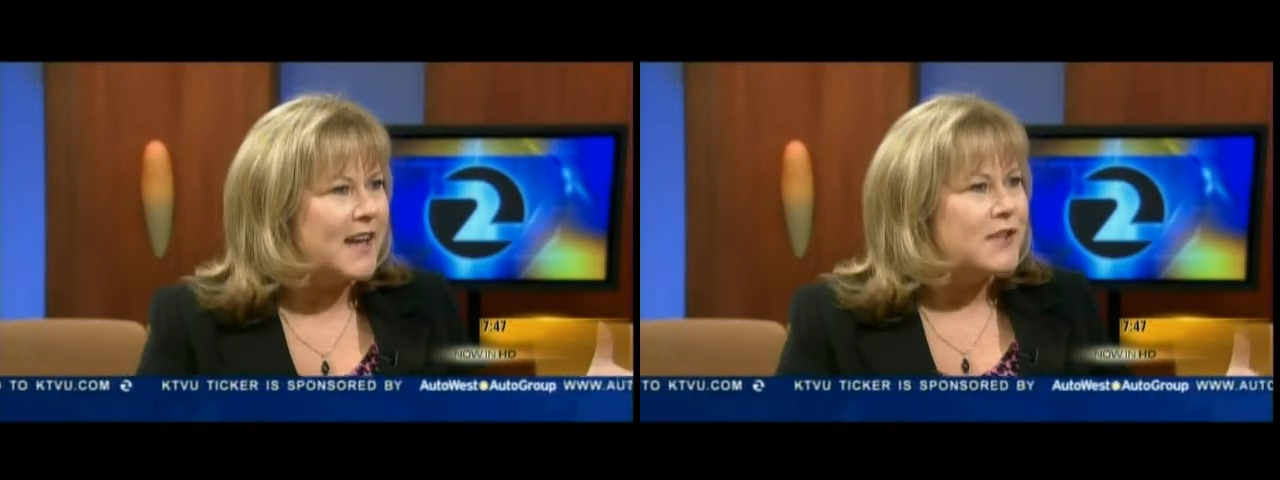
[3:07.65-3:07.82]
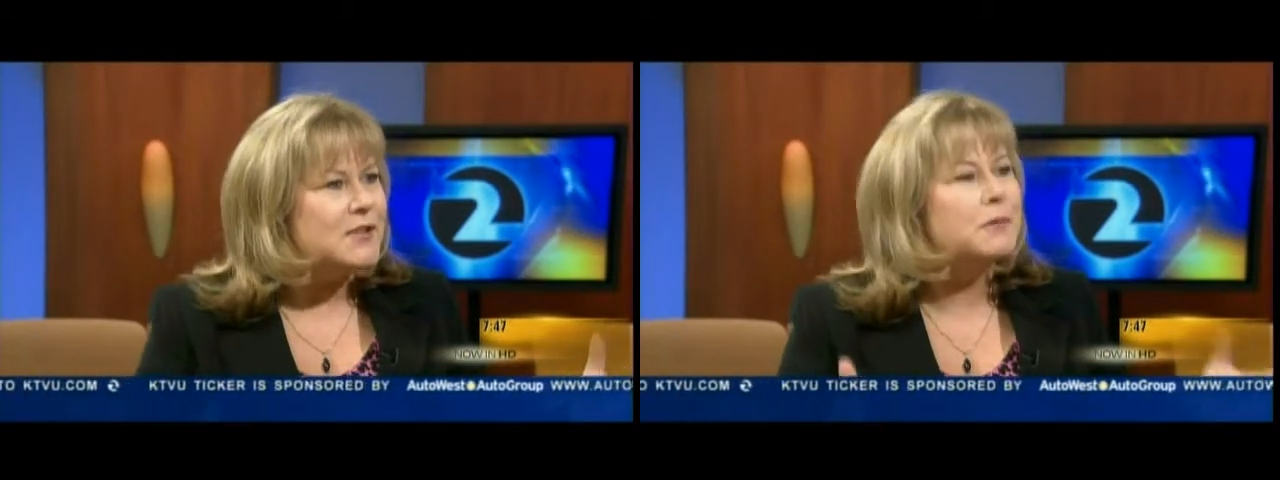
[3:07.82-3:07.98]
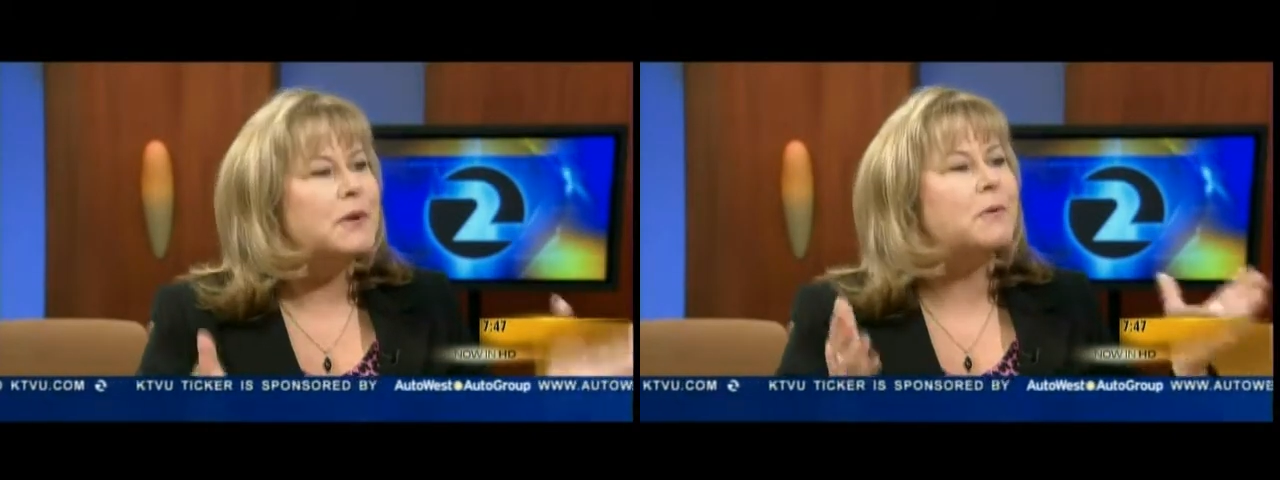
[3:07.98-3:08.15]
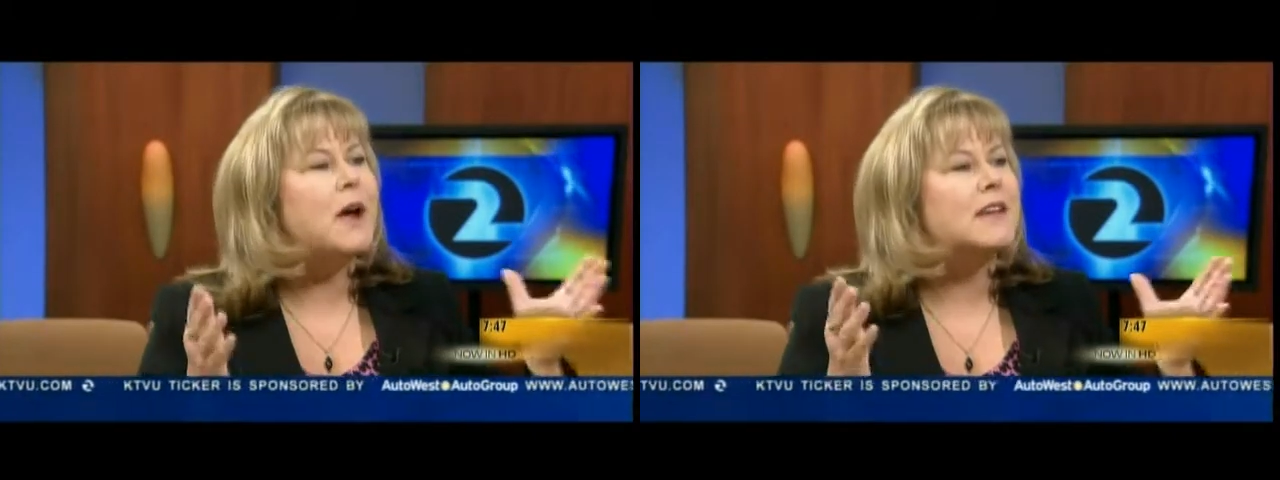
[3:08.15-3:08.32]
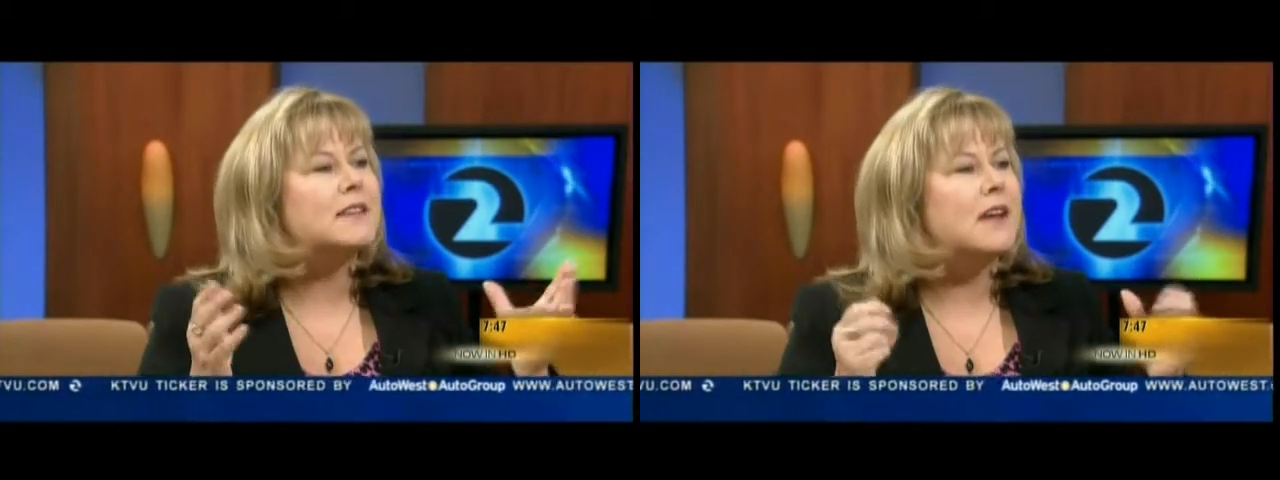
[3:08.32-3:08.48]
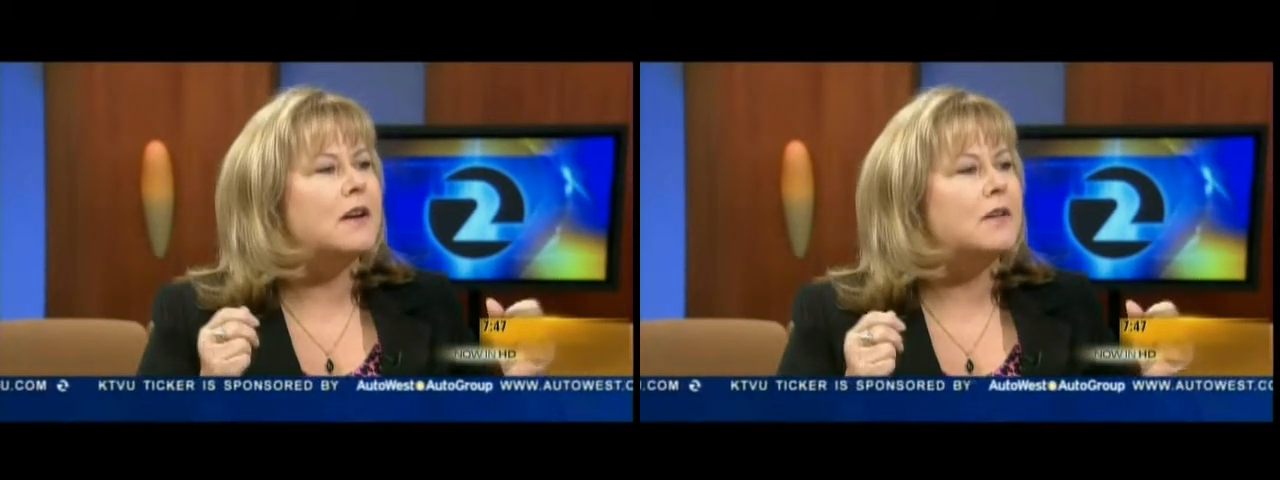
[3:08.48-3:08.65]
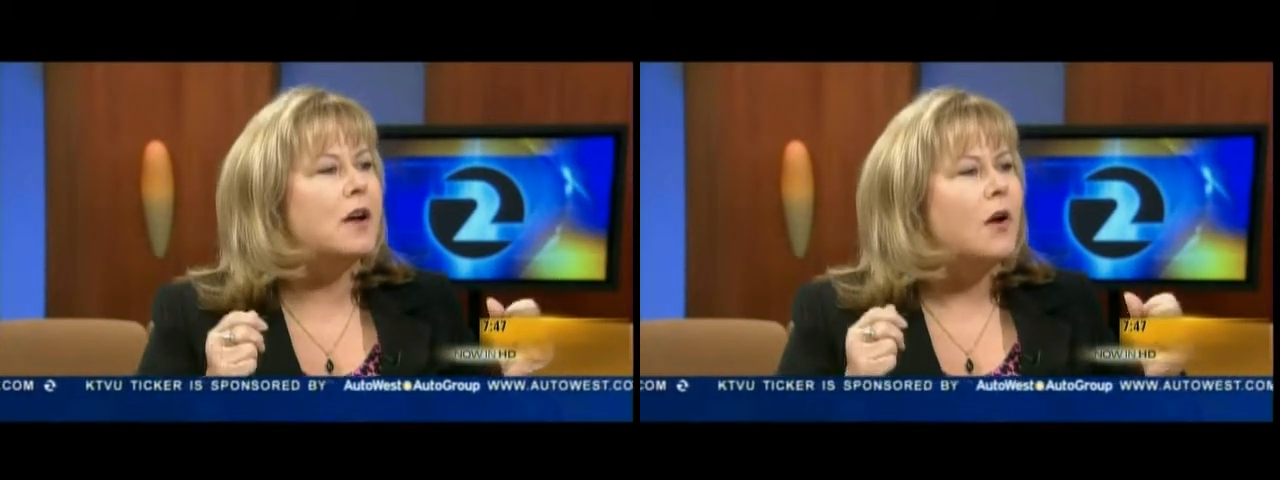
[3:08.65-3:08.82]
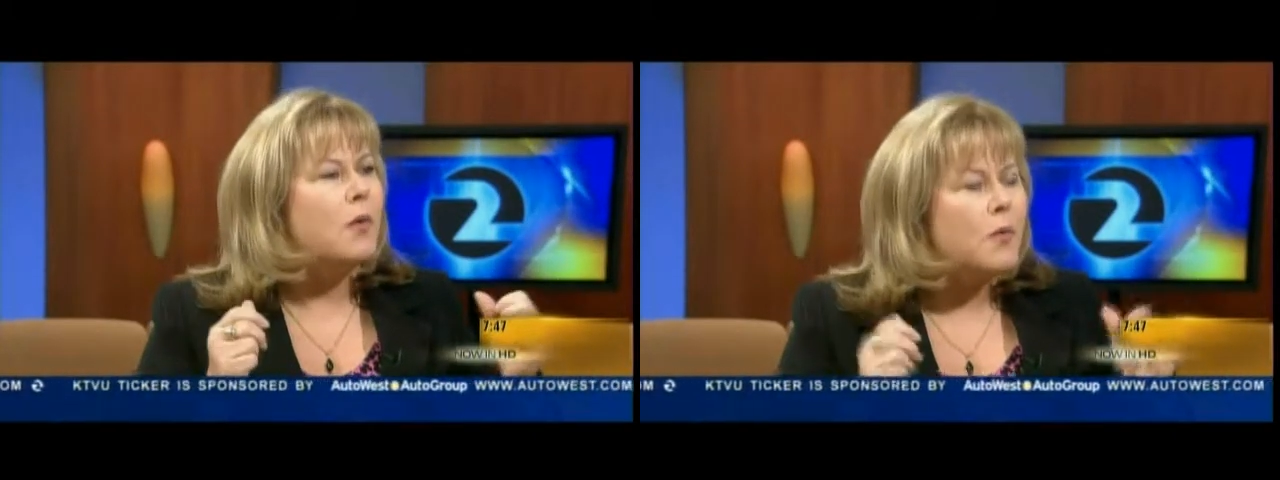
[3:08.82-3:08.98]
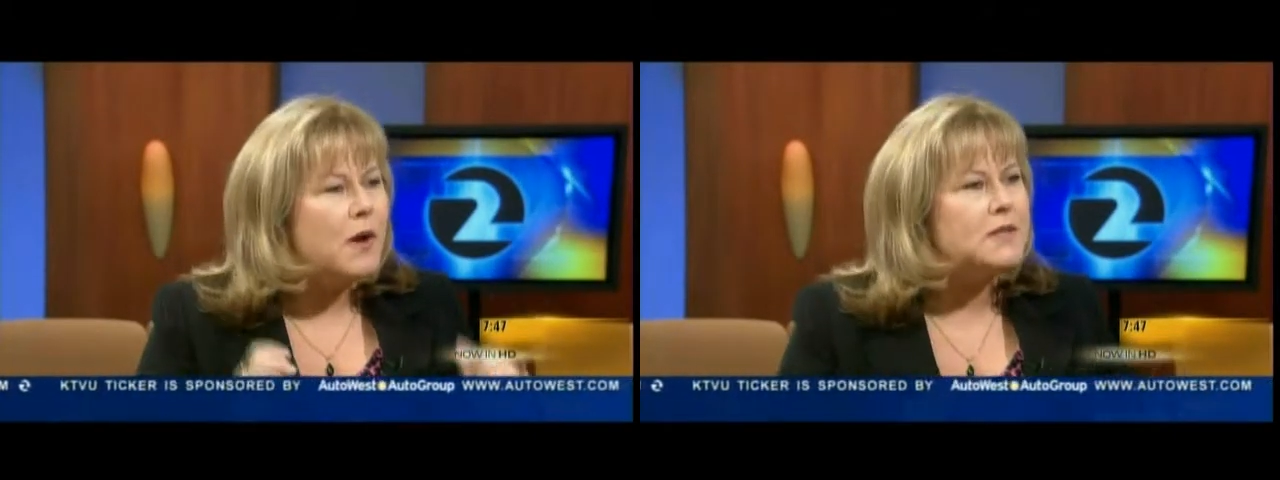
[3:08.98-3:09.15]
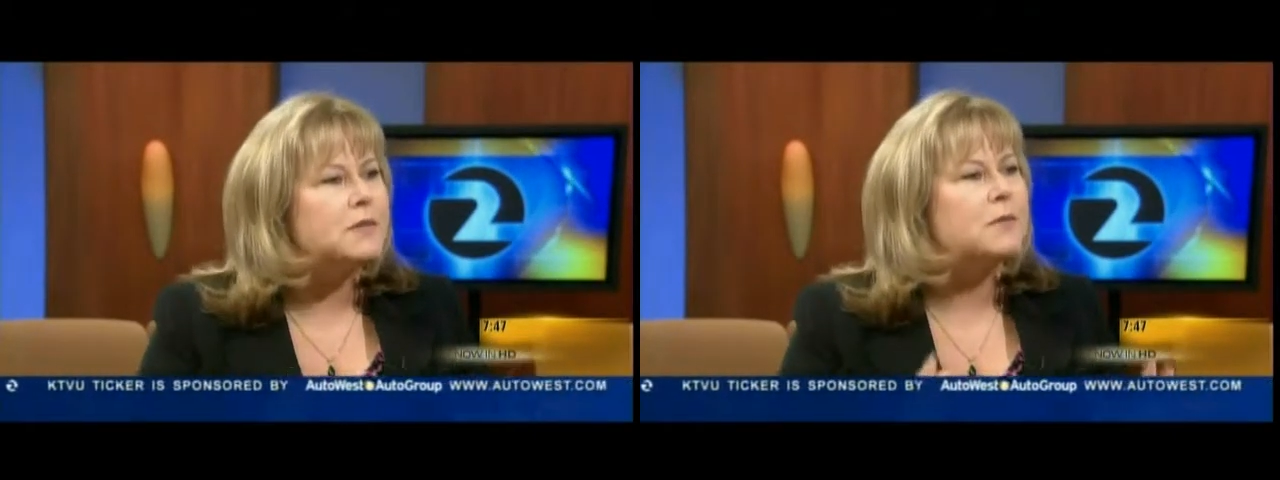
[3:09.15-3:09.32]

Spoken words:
So we write down what's